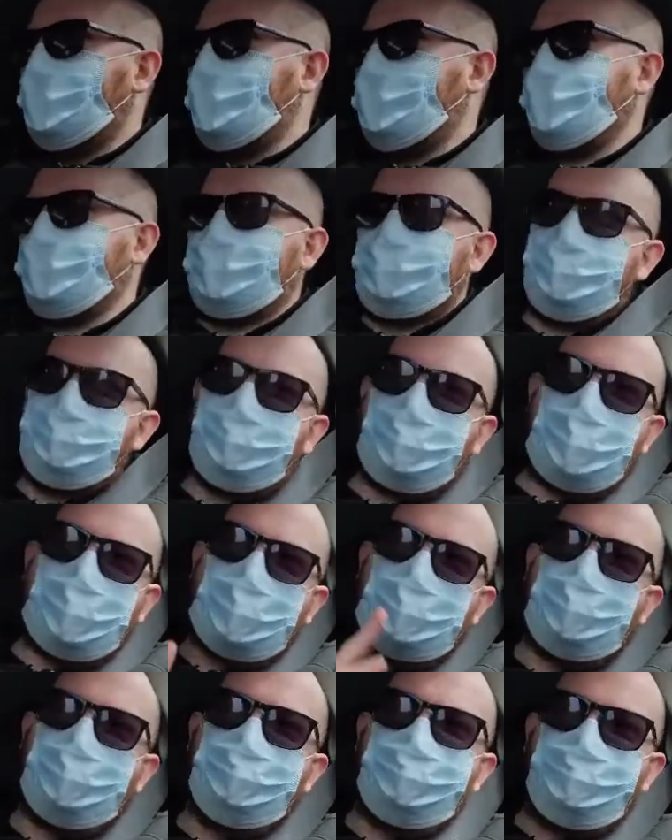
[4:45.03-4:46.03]
and then come
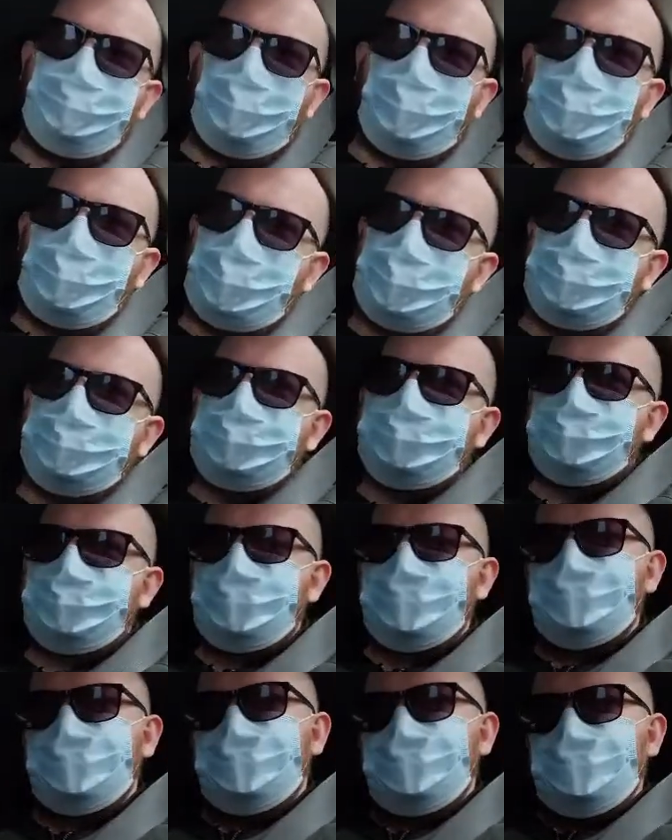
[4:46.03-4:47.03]
back out in 4 weeks,
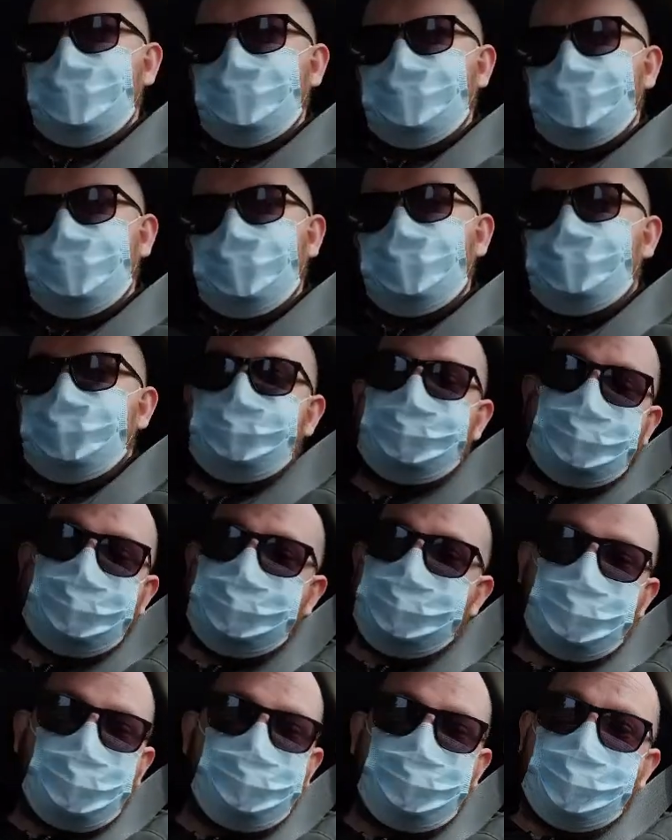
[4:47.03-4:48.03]
the
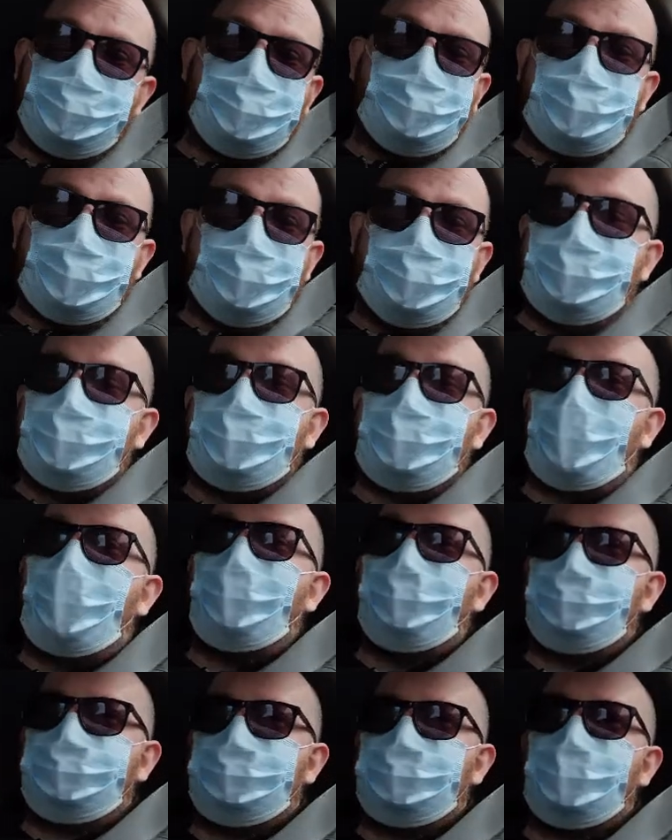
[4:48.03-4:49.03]
disease would be
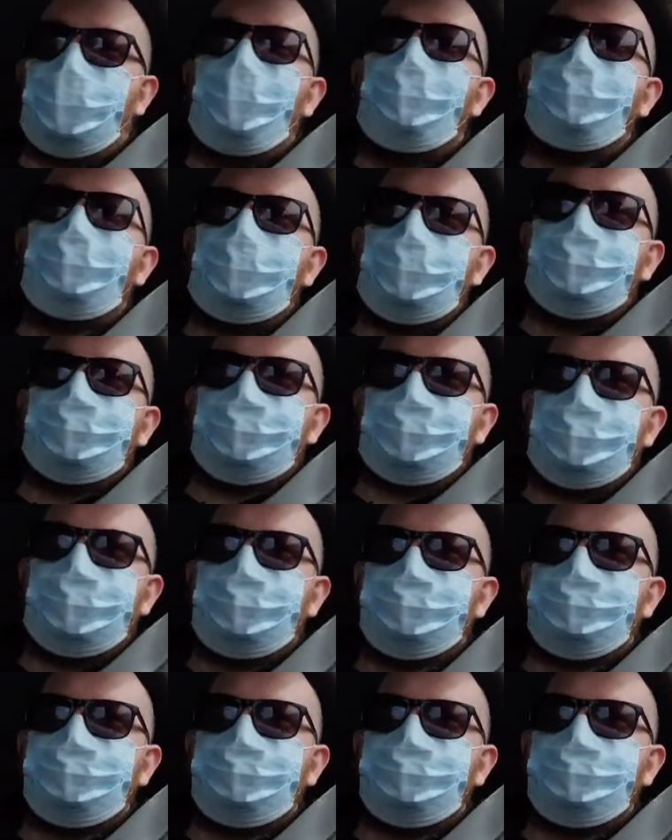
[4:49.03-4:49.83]
gone completely.